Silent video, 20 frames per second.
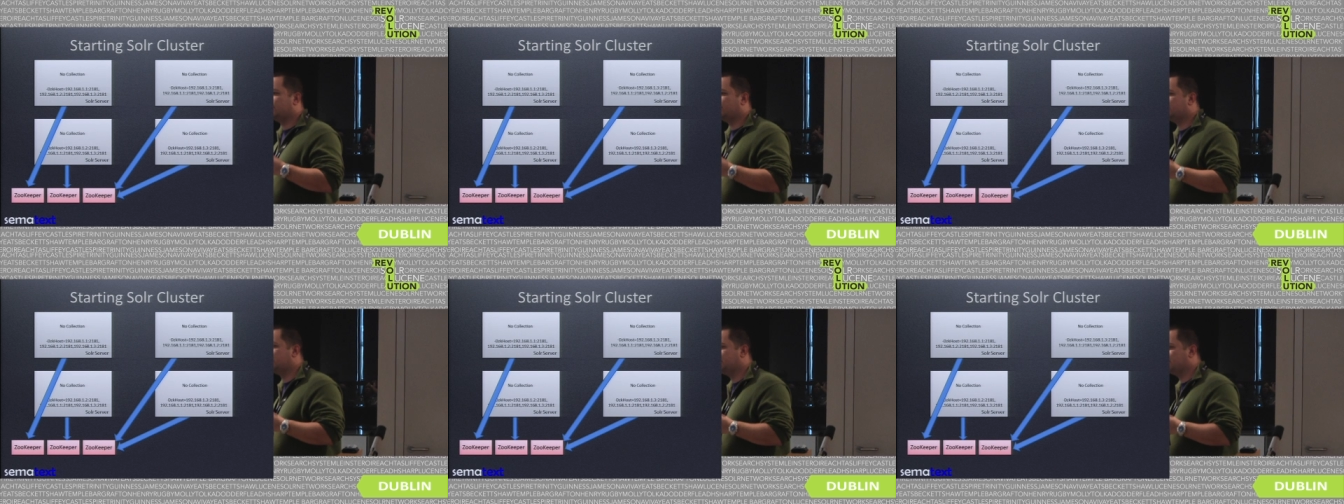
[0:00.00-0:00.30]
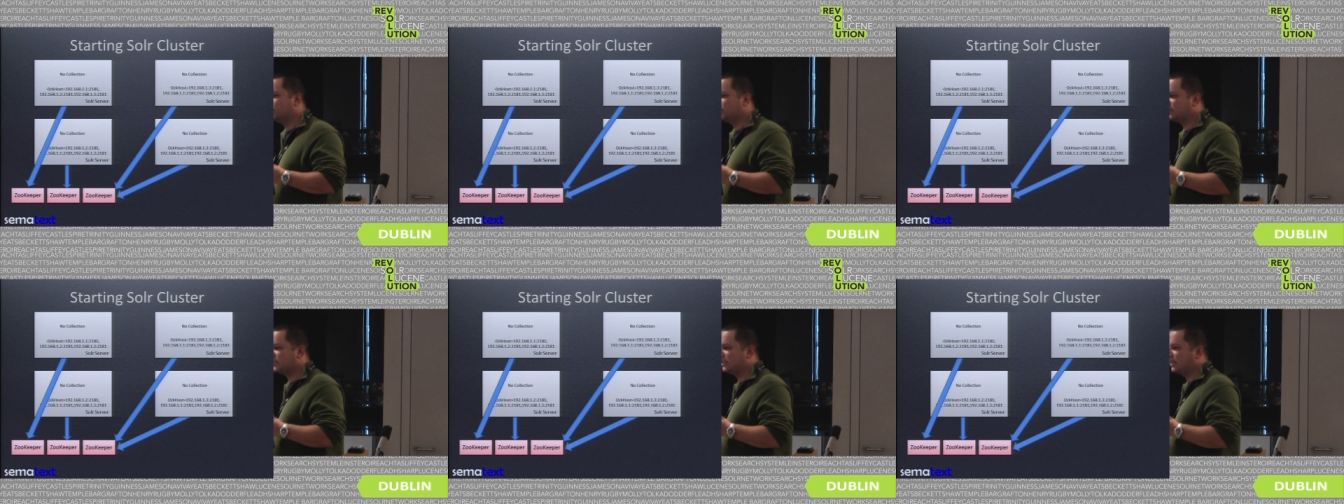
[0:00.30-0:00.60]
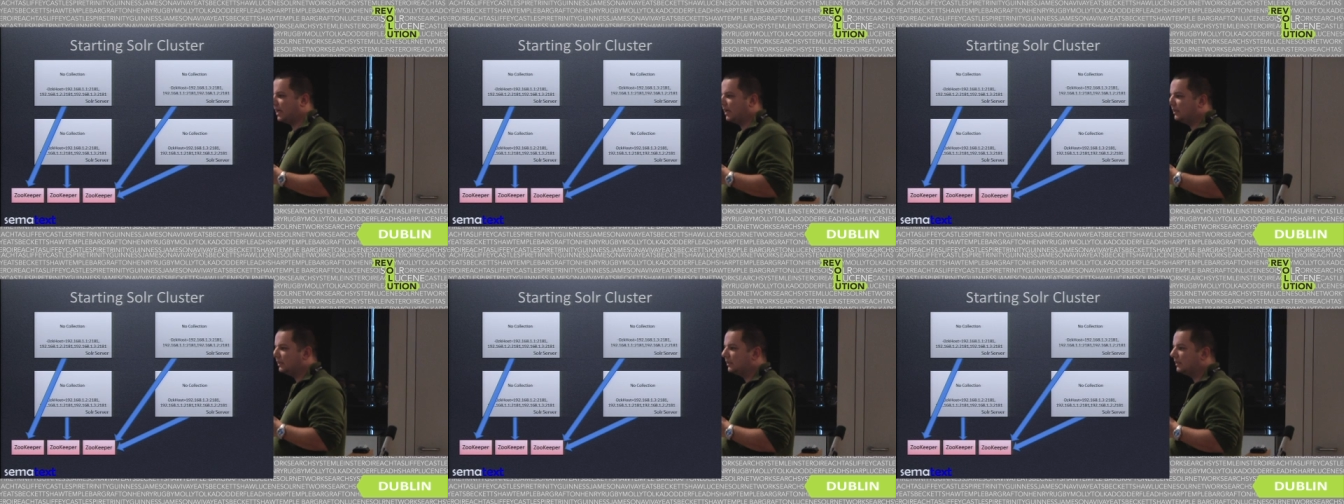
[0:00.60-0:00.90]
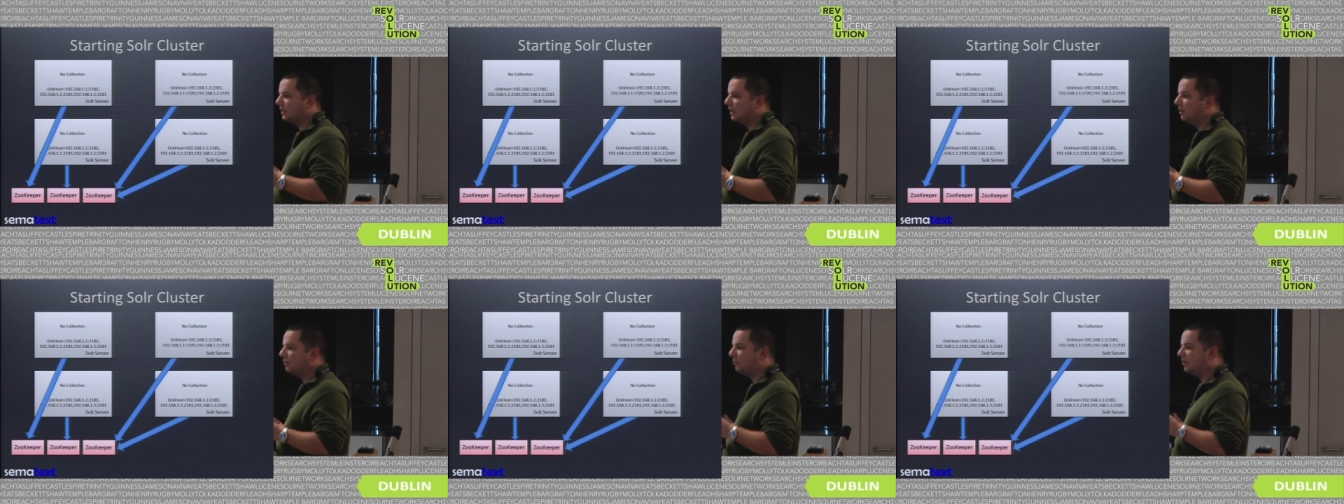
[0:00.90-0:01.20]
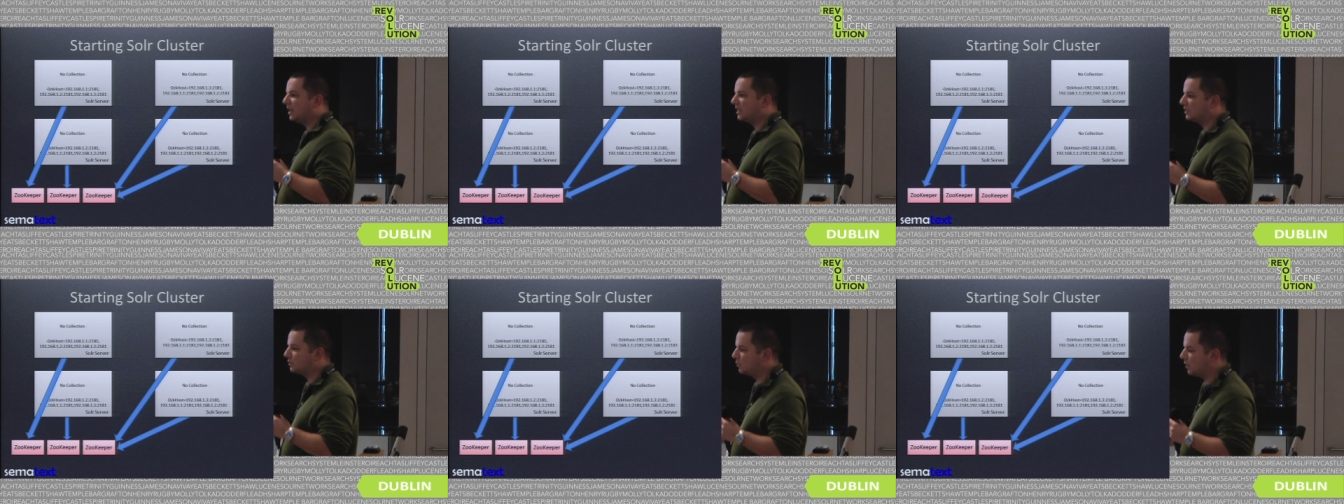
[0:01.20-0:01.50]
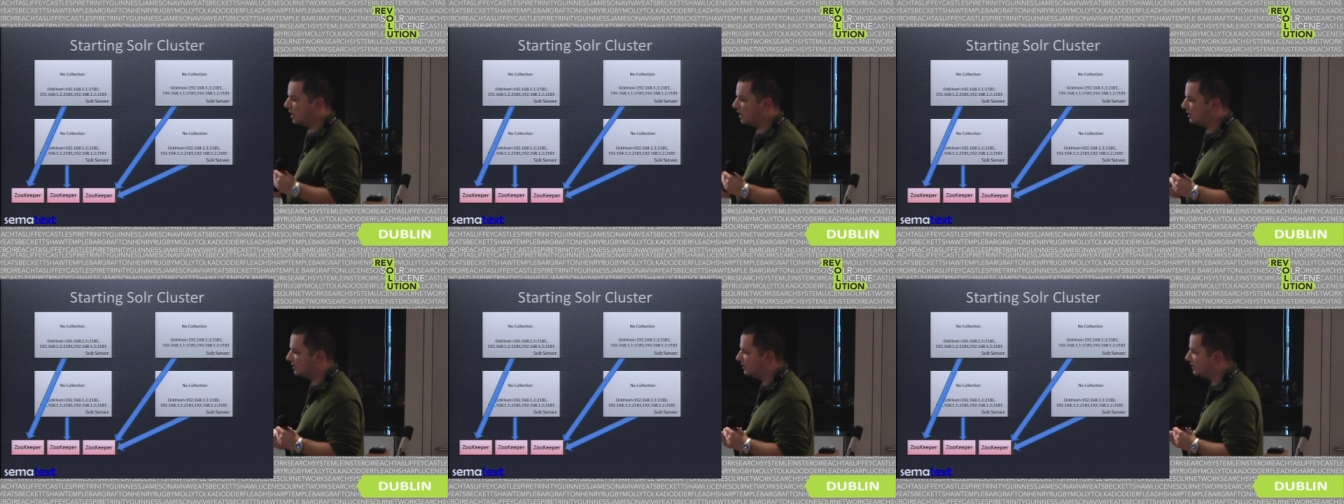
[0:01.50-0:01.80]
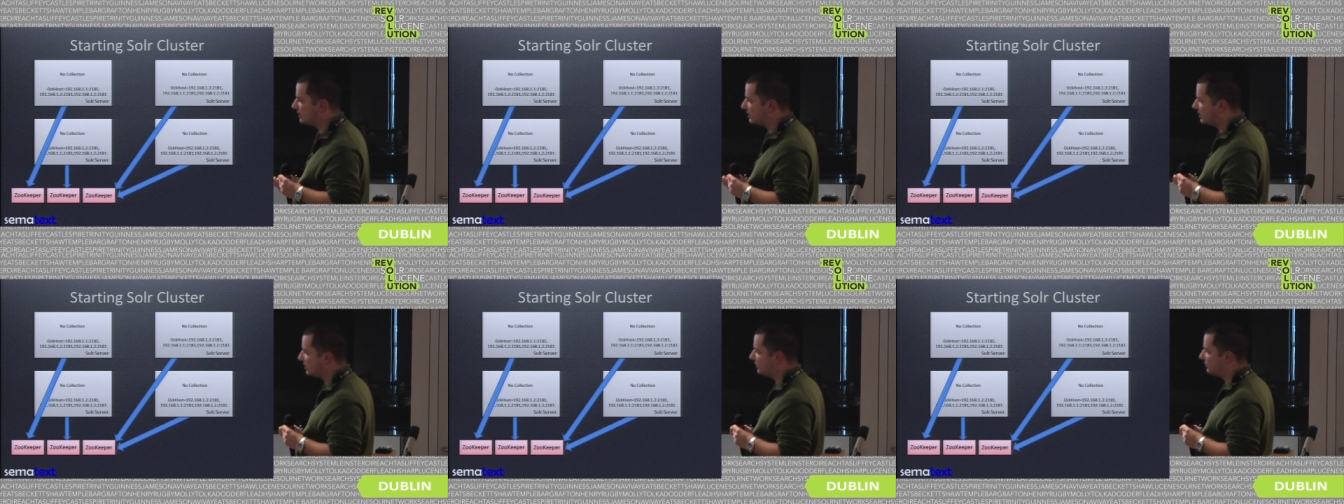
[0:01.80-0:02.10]
50% plus one
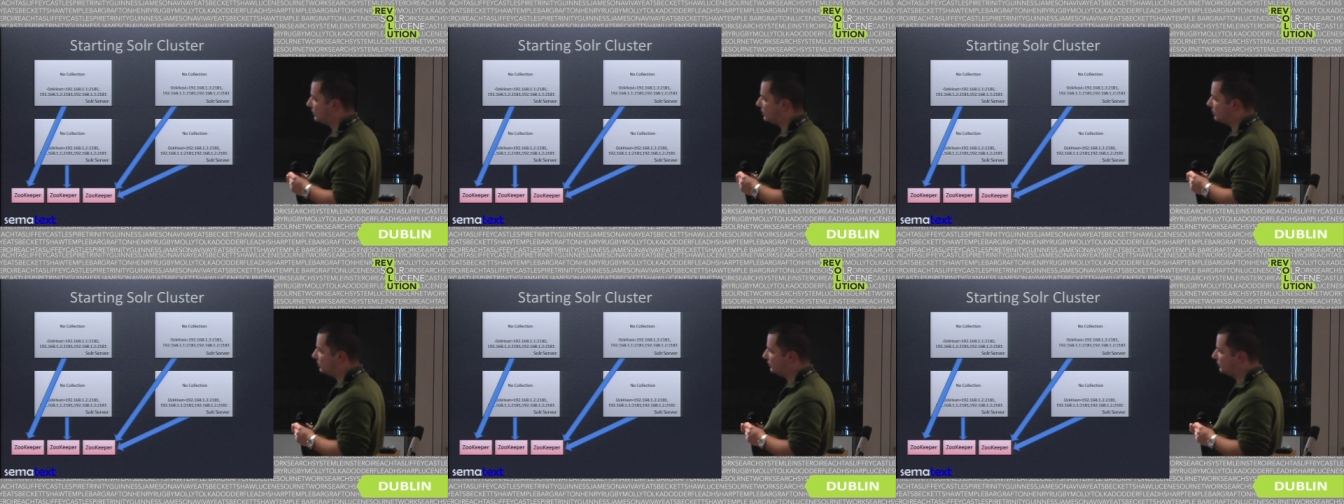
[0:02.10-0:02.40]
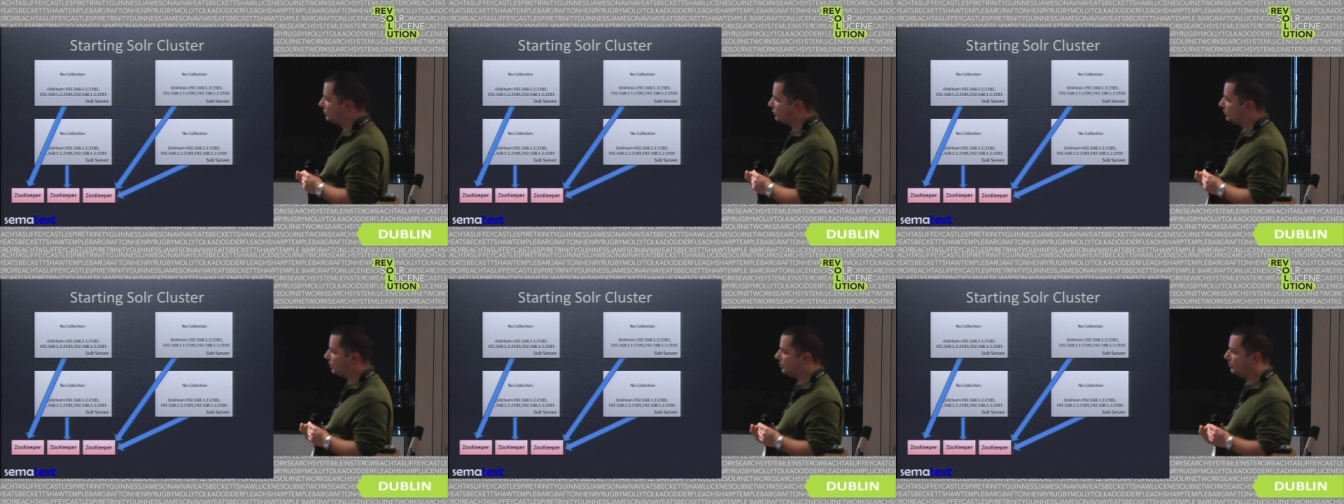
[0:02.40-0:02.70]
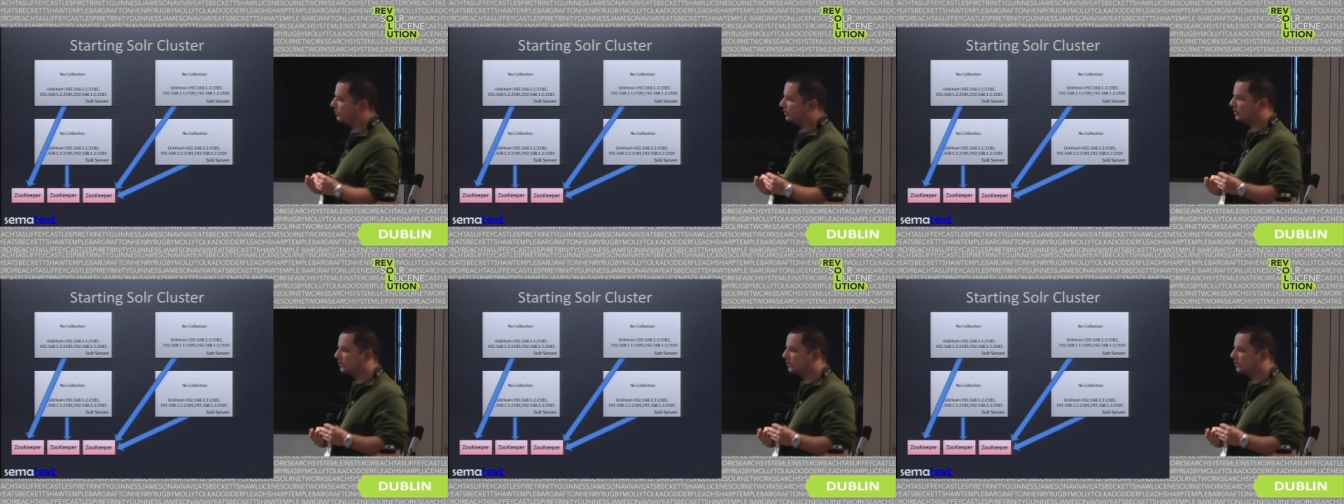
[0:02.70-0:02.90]
server of Zookeeper.